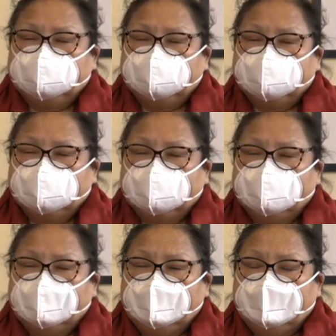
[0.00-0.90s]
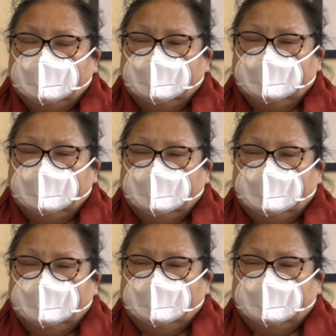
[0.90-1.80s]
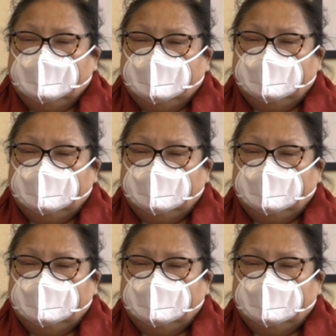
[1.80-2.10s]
[no speech]